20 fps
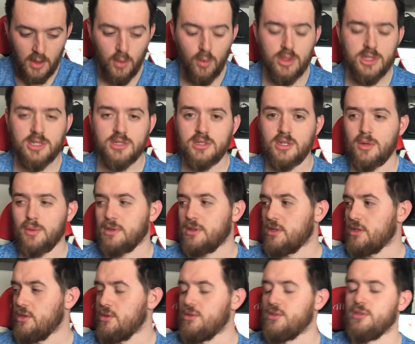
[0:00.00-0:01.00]
we'll just start with
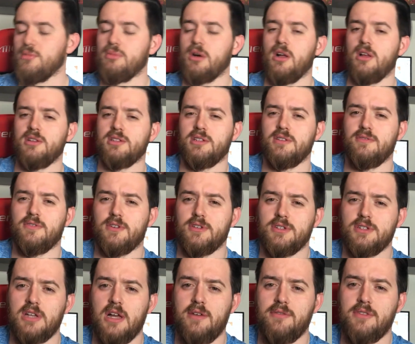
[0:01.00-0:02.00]
the YouTube policy
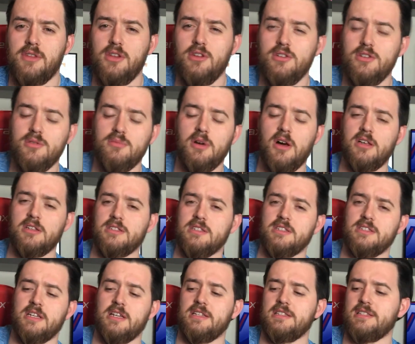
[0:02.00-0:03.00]
first off. The YouTube policy
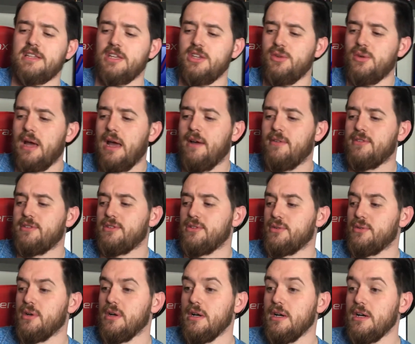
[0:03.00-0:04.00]
says that you have
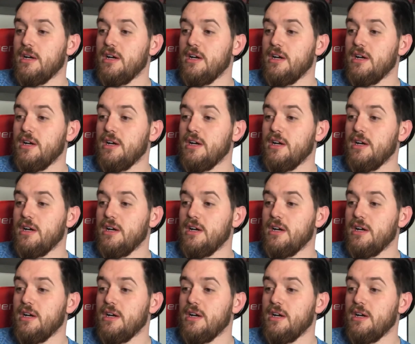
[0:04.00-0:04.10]
to